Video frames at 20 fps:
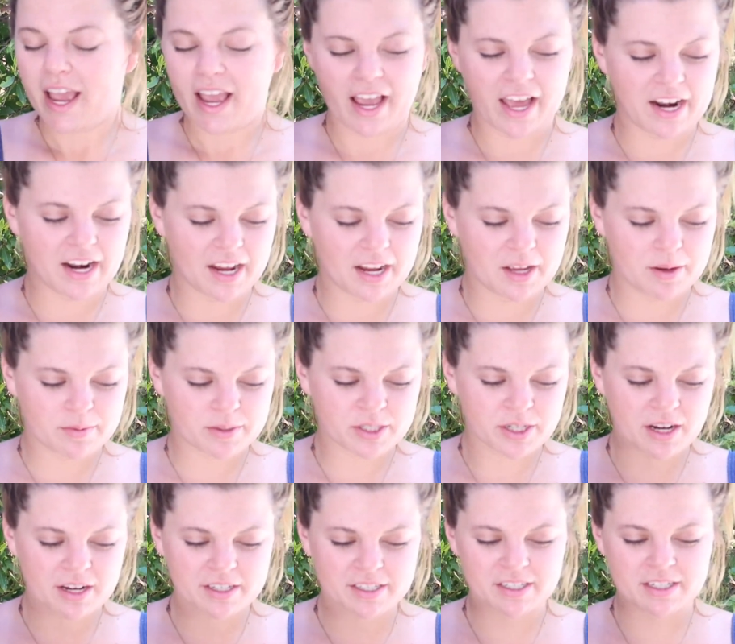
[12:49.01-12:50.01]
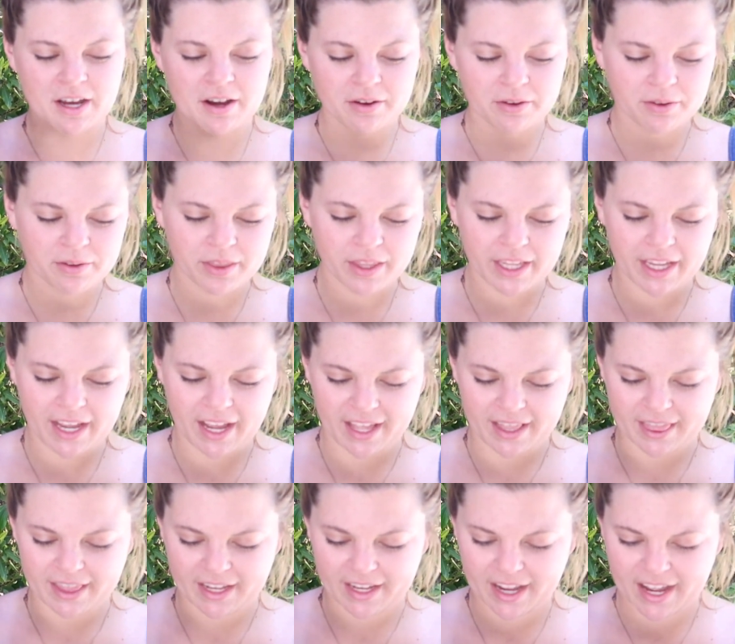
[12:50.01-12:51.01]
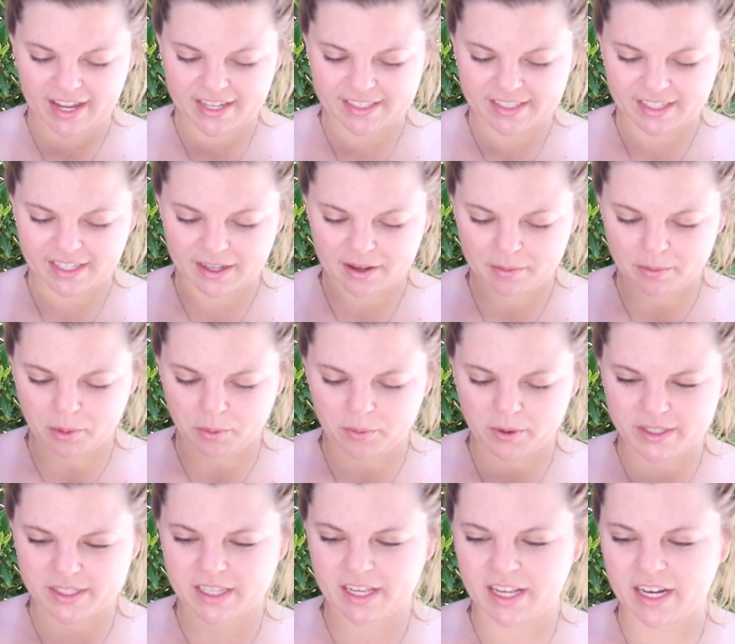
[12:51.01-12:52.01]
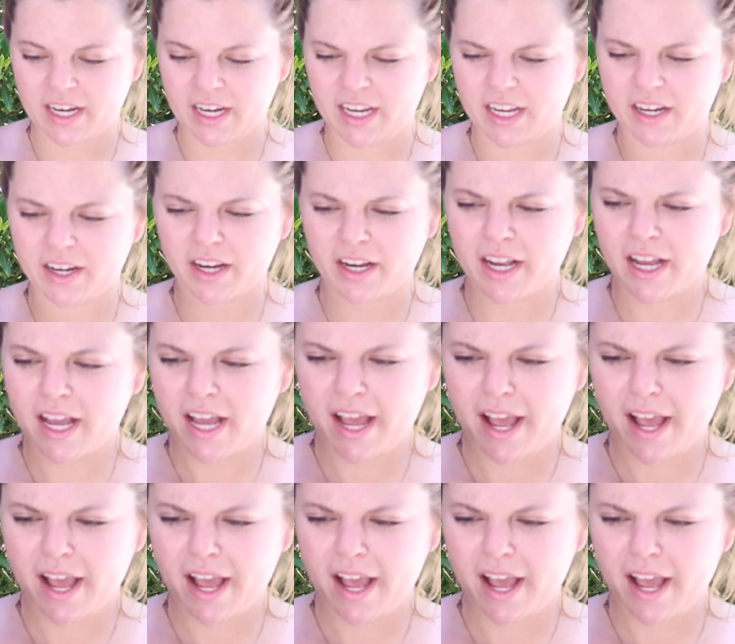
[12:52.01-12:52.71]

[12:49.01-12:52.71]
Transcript: and I am shocked not only at the gasket but what's in here,